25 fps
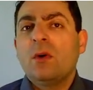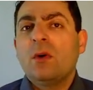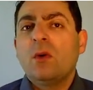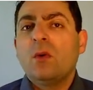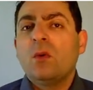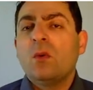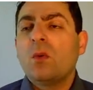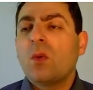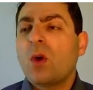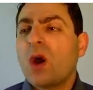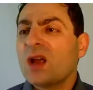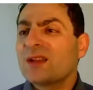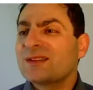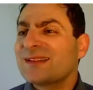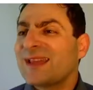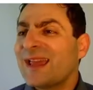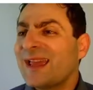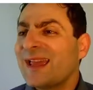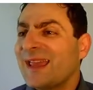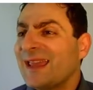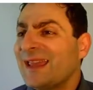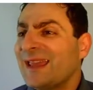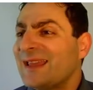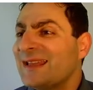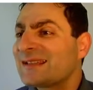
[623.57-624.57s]

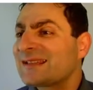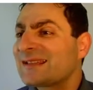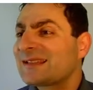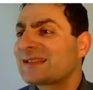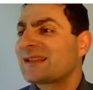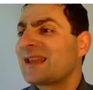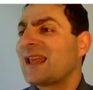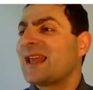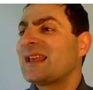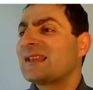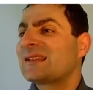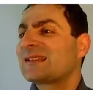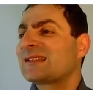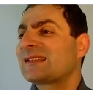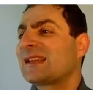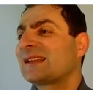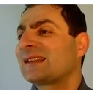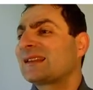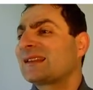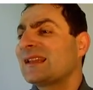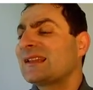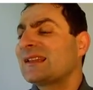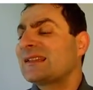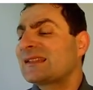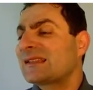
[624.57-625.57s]
what is the
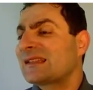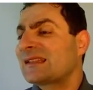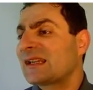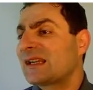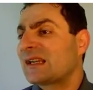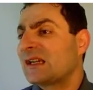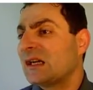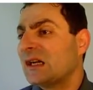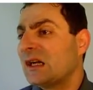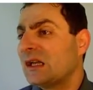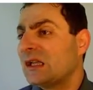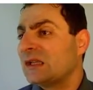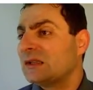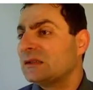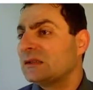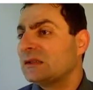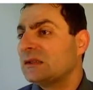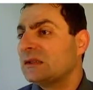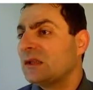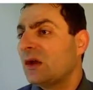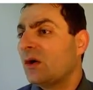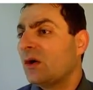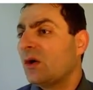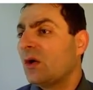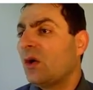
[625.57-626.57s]

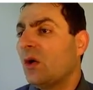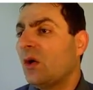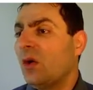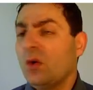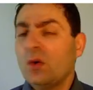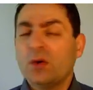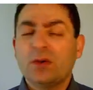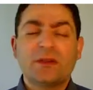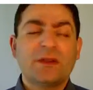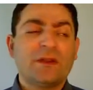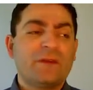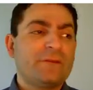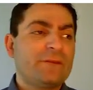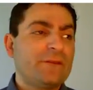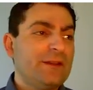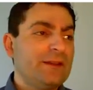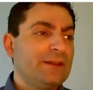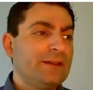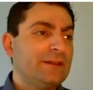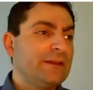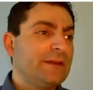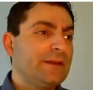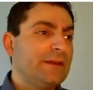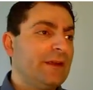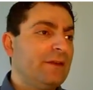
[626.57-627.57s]
statistical order
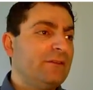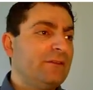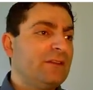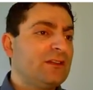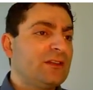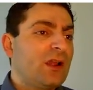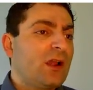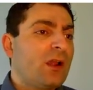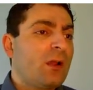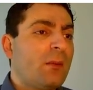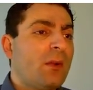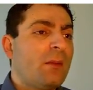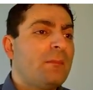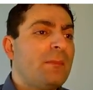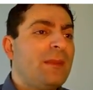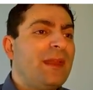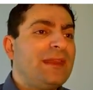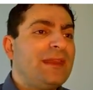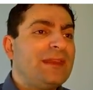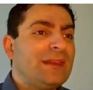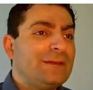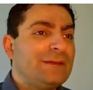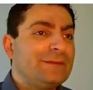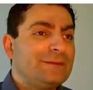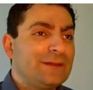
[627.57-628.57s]
filter, and we talk about
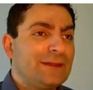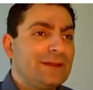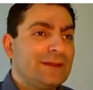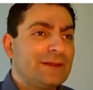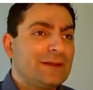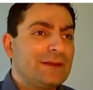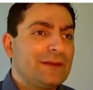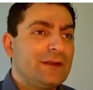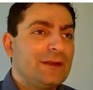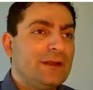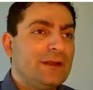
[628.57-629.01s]
medial filter.